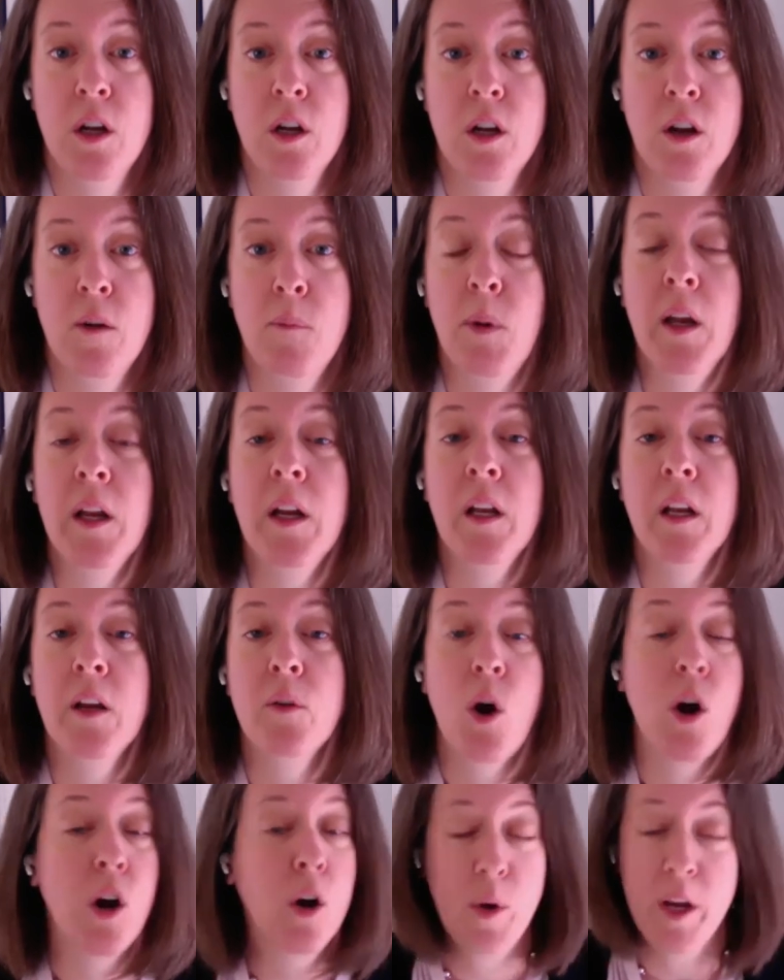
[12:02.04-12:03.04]
uh,
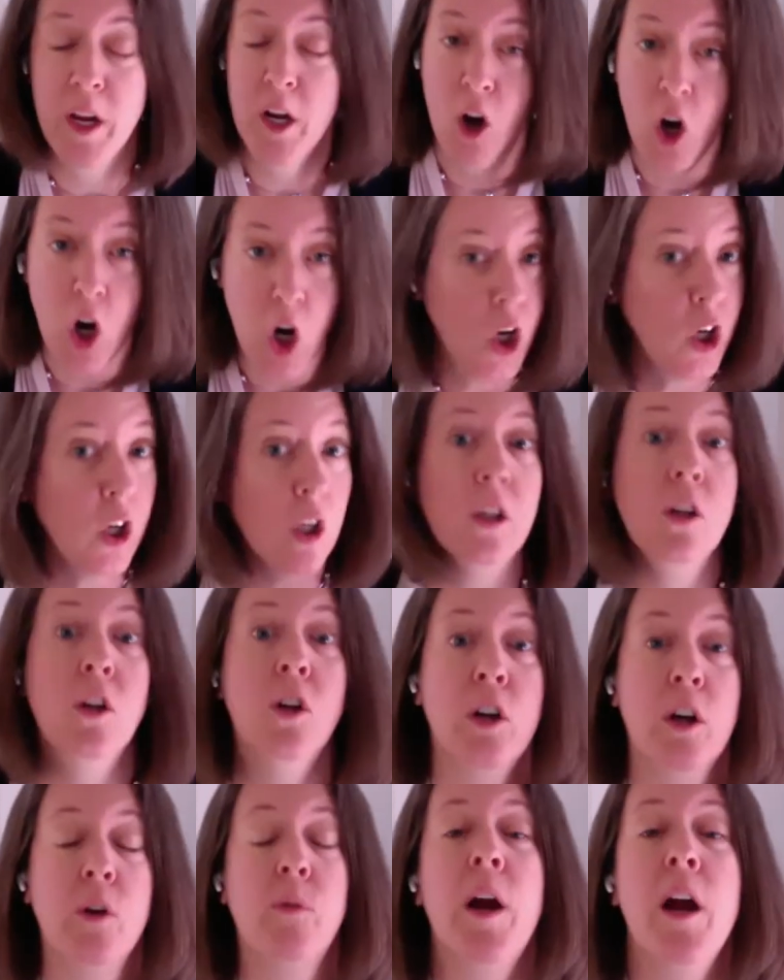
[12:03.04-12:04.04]
completely wrong. We can
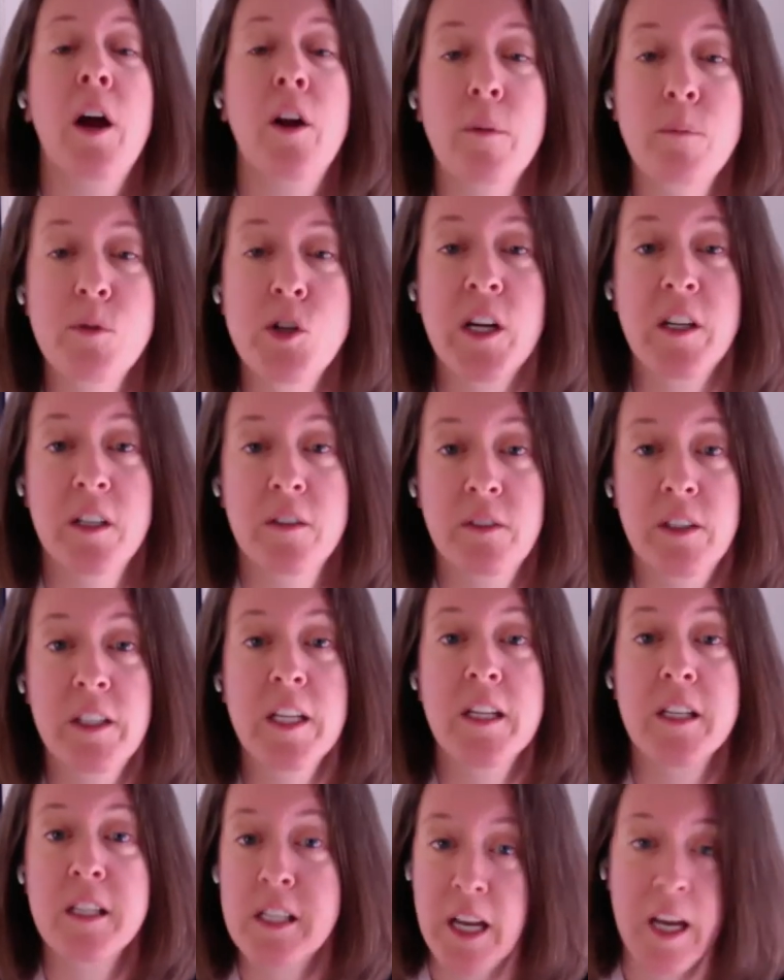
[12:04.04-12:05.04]
all look around
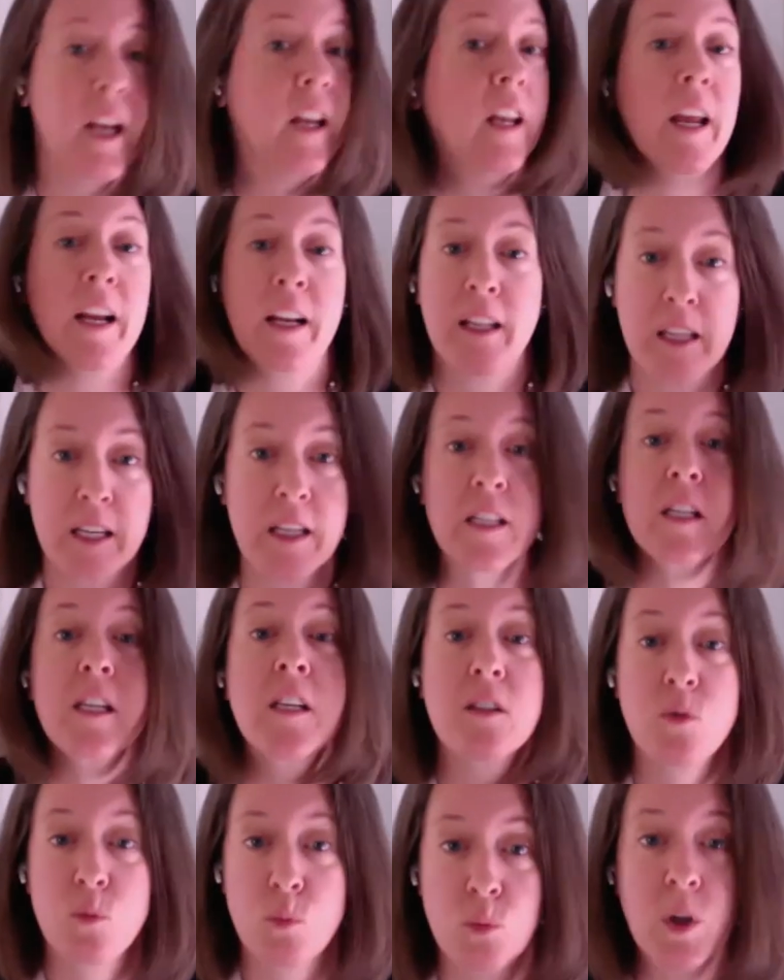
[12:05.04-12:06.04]
objectively and say, like,
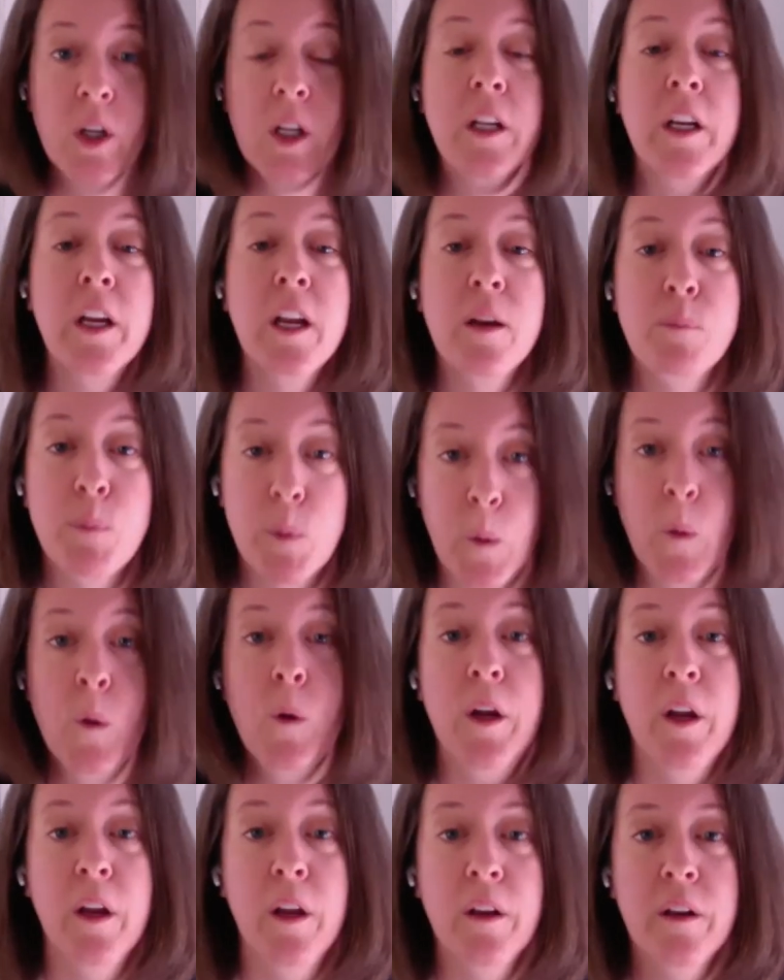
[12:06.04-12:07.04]
this is really
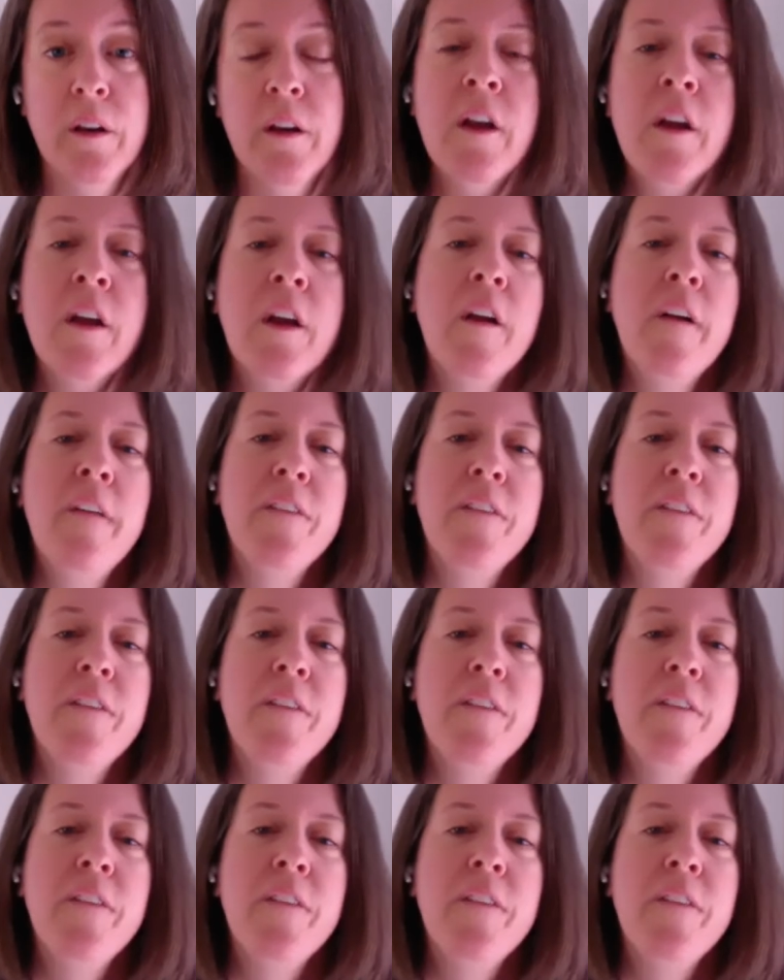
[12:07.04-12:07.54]
broken.